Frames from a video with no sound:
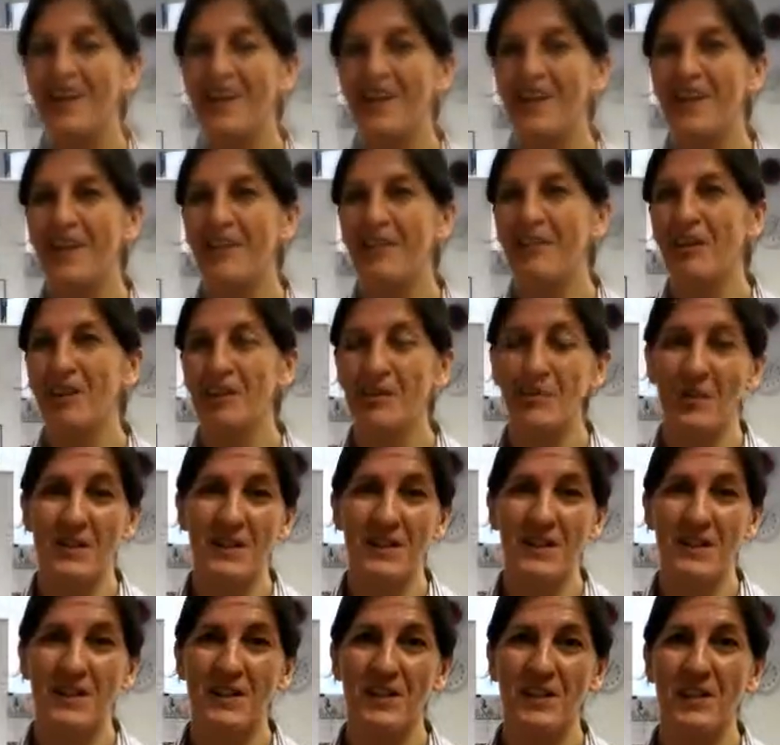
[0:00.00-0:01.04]
I
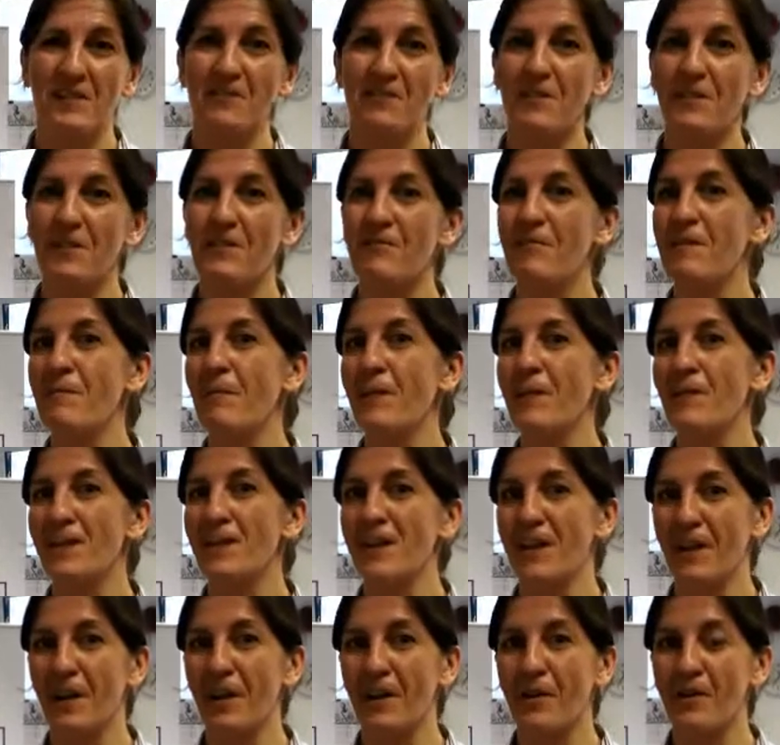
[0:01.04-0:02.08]
graduated just over 3
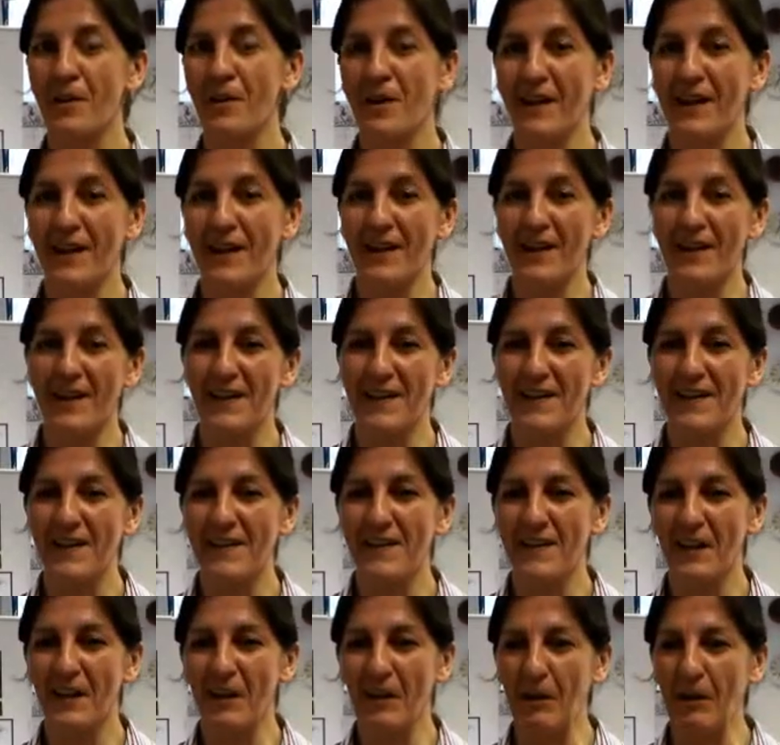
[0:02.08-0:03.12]
months ago,
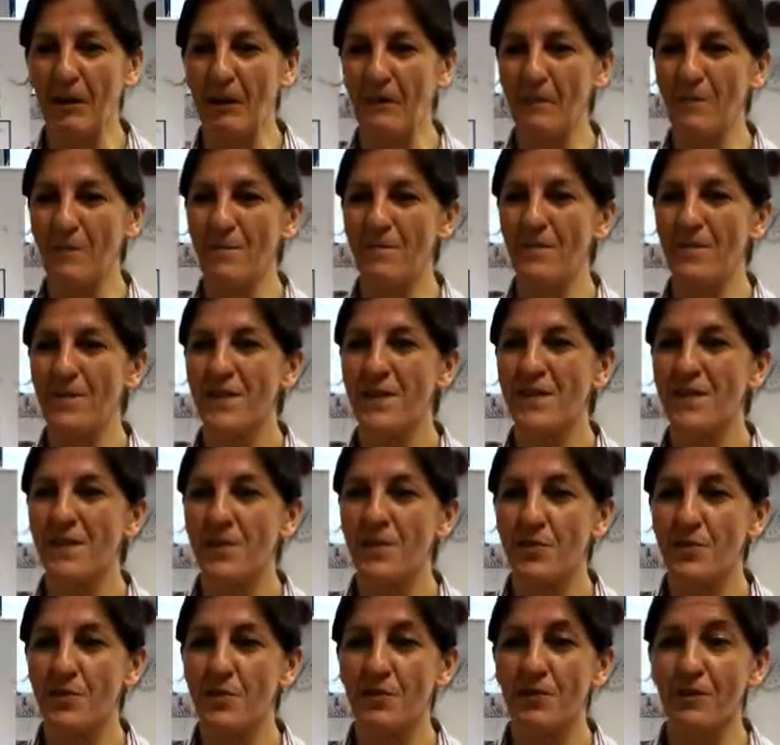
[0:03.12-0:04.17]
and so
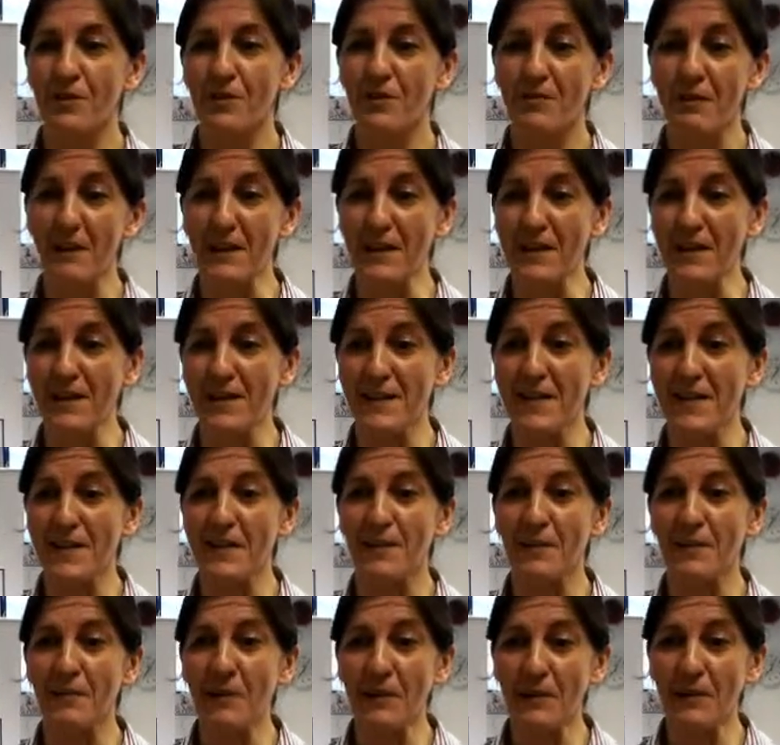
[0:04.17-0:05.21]
it was during the floods,
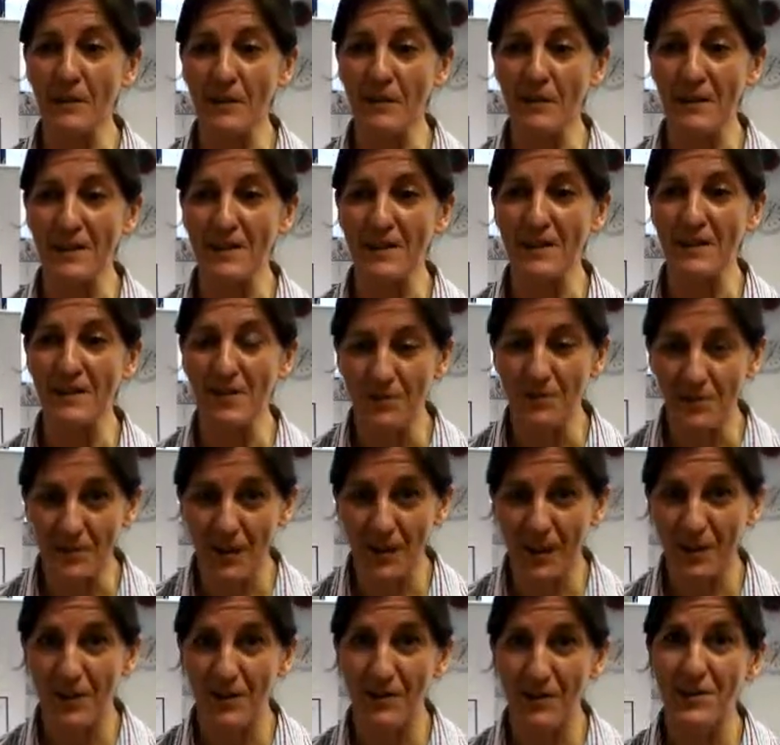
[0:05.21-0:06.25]
so I
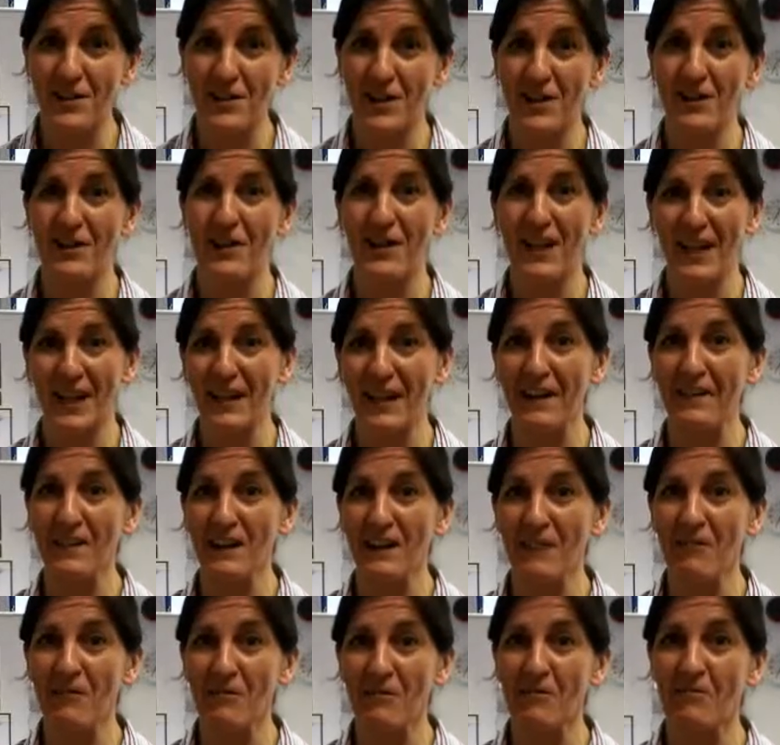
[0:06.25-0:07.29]
couldn't actually get
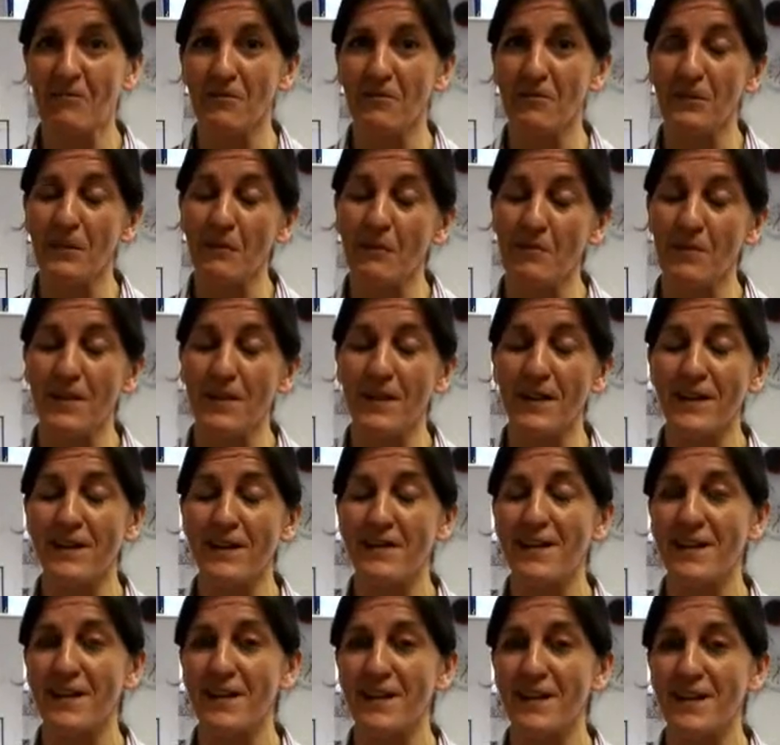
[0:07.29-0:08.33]
out there an awful lot, but I
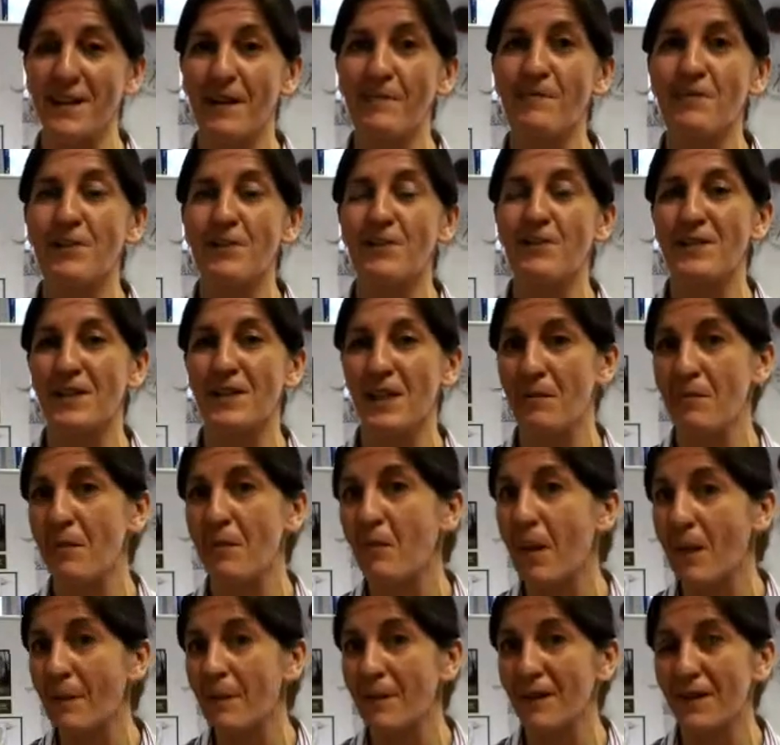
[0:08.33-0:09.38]
used that time to set up
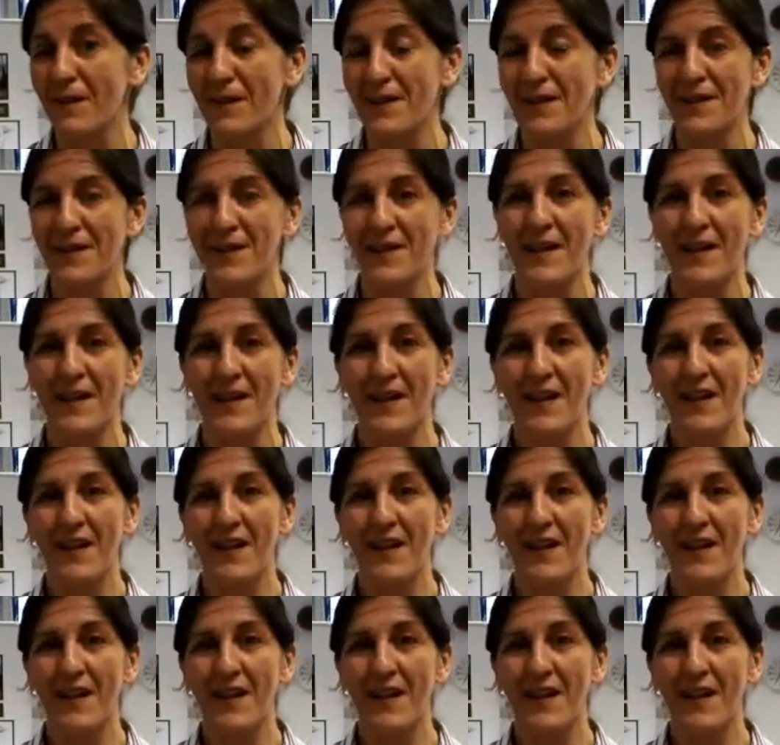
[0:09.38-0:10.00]
a website,